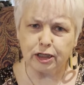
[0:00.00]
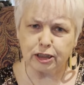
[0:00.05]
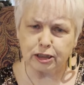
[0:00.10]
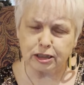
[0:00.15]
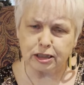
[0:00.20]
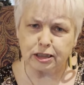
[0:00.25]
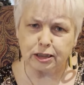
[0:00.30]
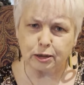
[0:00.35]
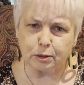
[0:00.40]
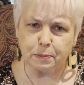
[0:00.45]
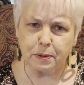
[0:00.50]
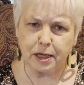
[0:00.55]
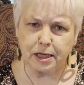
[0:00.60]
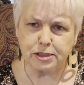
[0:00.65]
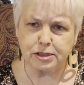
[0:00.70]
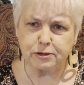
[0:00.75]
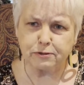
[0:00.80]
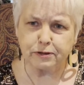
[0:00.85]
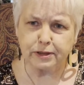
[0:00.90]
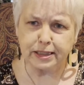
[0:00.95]
looked a little
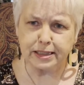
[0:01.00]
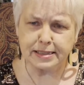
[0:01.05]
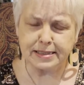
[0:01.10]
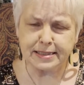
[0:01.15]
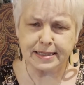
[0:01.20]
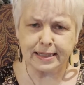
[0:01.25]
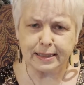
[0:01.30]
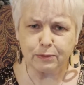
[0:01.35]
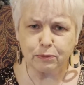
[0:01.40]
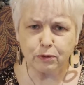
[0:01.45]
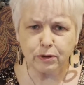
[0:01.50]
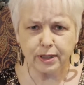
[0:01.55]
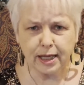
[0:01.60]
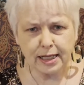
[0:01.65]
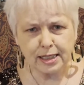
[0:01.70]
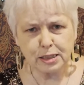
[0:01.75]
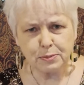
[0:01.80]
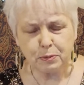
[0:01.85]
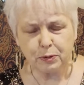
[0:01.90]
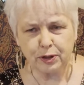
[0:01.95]
puzzled, and he said, "Well,
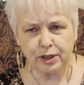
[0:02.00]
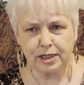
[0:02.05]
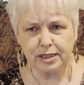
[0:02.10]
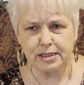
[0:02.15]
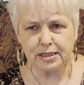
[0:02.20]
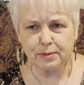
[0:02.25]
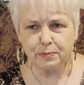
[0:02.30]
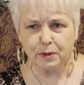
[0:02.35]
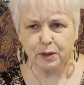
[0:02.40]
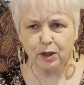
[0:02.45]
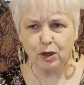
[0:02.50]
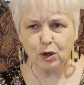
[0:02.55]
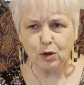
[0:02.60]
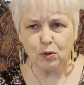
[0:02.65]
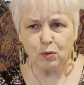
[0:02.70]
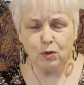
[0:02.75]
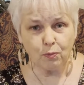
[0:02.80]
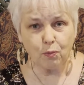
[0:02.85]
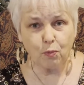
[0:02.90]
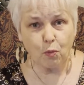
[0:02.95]
that's pretty
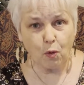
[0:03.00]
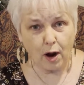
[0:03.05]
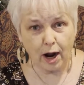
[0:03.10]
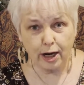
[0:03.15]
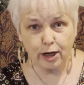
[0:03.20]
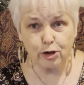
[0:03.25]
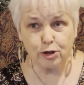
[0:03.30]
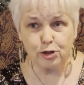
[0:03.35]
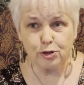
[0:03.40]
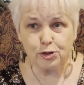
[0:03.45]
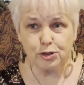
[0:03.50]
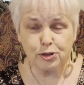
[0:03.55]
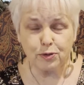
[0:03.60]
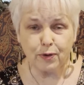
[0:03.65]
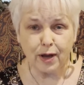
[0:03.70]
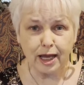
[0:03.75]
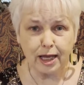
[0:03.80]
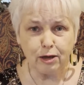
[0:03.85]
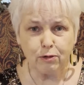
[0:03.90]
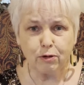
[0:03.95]
typical. Why are you so
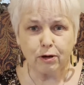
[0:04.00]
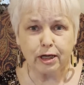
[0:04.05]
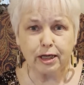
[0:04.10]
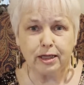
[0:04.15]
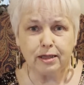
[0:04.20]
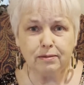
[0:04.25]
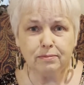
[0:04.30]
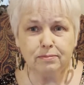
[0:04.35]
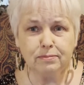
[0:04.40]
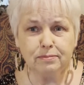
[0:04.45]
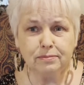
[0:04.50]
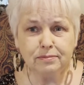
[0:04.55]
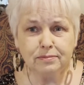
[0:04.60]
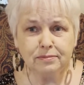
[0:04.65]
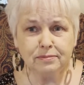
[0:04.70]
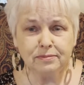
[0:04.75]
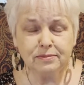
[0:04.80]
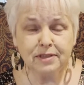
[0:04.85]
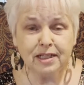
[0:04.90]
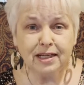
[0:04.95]
angry?"
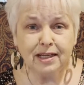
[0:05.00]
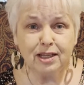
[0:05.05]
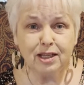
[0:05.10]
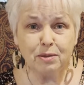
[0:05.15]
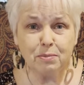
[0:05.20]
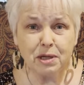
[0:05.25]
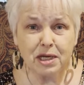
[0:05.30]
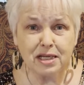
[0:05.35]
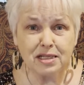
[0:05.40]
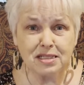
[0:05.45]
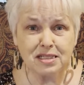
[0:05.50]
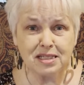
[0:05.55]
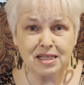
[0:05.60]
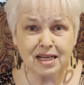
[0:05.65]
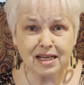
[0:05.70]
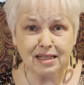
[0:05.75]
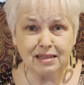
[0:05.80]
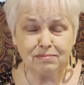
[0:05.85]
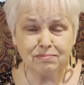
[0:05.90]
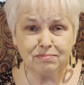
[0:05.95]
The man
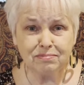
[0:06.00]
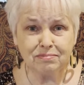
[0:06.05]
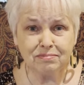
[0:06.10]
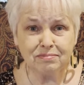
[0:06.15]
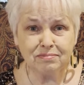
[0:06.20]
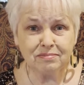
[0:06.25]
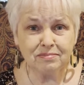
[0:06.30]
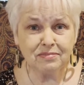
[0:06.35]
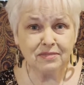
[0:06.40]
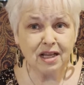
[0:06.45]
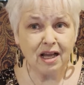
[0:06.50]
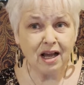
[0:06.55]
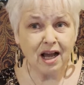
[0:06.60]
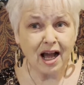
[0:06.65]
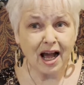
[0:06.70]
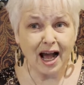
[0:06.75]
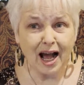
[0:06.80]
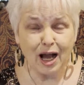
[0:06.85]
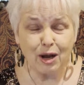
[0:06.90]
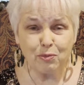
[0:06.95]
said,
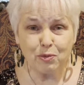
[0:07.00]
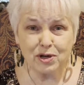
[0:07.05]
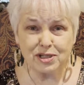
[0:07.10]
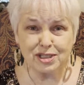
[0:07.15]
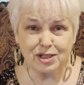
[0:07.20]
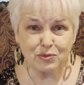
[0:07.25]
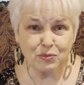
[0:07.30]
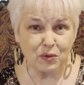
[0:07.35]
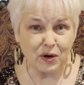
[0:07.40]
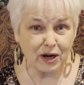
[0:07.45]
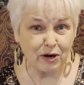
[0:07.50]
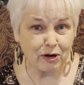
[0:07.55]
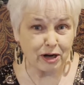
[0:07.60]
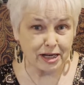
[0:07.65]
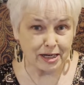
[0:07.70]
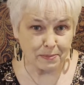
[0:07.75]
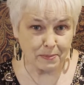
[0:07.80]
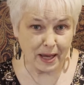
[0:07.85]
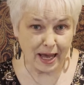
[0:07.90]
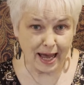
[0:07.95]
"I wasn't wearing
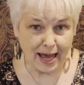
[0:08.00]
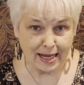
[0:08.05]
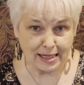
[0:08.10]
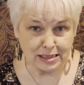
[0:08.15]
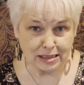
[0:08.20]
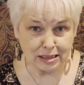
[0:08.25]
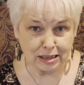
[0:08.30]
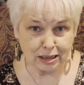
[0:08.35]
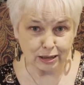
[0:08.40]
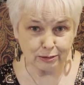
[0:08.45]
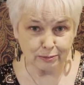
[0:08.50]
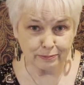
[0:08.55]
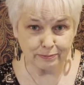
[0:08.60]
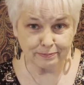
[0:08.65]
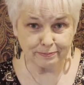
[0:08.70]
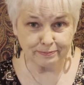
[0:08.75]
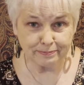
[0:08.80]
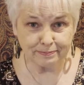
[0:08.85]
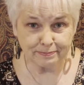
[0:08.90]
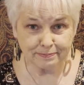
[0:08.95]
a mask."
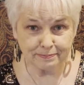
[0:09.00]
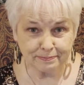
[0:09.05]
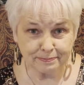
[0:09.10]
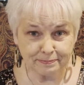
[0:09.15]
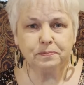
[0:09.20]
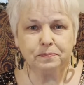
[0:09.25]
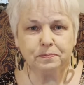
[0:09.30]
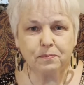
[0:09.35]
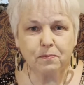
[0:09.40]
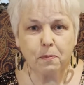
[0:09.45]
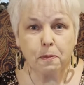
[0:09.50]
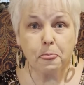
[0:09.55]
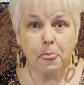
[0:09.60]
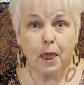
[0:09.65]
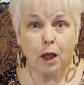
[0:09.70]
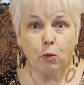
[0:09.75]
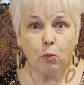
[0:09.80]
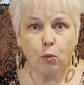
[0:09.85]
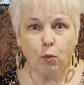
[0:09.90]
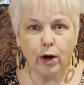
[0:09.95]

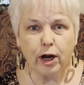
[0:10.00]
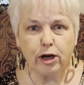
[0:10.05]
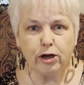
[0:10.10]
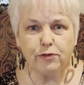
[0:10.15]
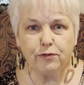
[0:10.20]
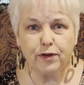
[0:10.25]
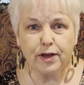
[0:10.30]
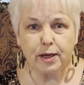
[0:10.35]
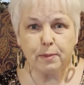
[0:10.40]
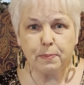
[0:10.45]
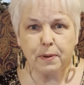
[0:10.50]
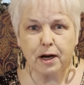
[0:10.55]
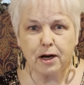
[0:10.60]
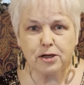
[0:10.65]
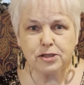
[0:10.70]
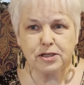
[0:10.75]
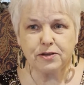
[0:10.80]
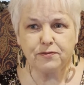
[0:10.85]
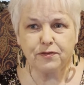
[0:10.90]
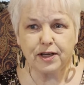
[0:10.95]
Where do
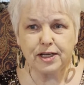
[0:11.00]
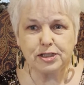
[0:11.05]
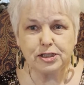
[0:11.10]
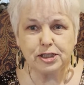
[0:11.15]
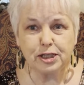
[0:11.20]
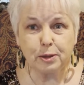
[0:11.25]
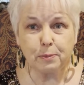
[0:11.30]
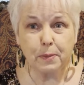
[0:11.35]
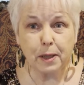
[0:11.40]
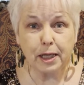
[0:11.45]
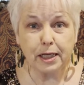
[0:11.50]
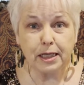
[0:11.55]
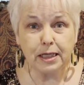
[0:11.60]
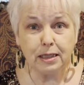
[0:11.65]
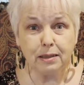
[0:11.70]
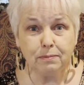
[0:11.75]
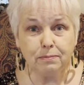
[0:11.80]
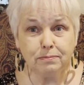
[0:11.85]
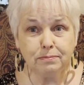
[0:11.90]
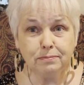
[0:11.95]
vampires invest their money?
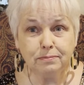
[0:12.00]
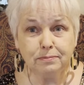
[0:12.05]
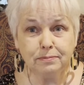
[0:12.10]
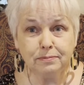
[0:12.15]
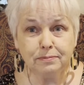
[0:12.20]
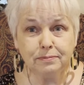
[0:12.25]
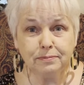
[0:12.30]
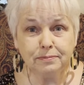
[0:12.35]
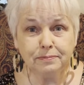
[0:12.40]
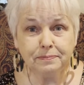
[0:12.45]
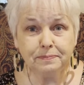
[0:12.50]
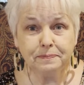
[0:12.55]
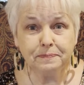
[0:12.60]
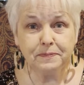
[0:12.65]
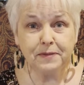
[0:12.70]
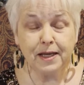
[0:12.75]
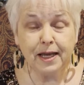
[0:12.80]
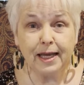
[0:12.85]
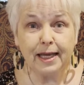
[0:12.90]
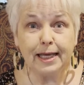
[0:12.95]

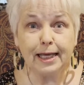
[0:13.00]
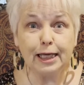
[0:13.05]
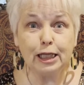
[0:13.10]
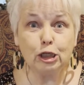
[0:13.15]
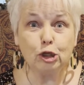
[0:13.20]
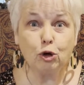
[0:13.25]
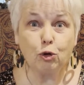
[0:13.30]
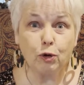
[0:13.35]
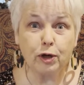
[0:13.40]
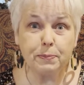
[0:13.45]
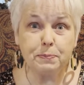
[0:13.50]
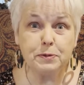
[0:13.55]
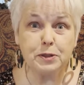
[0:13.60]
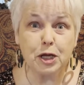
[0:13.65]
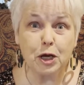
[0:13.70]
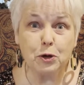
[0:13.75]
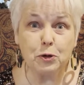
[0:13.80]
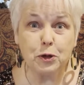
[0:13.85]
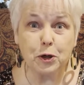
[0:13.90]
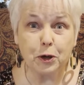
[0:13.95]
In
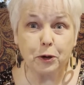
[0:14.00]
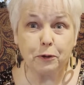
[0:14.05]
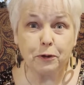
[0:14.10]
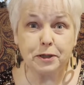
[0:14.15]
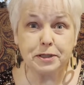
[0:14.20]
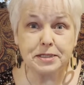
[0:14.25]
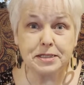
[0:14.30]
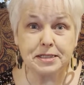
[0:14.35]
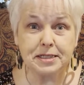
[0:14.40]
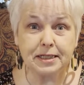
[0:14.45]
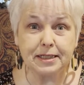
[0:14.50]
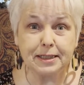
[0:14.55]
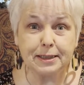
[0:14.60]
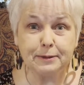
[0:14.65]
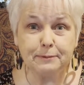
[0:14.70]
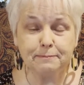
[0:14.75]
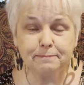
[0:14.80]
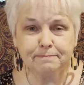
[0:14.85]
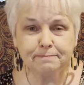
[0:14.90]
cryptocurrency.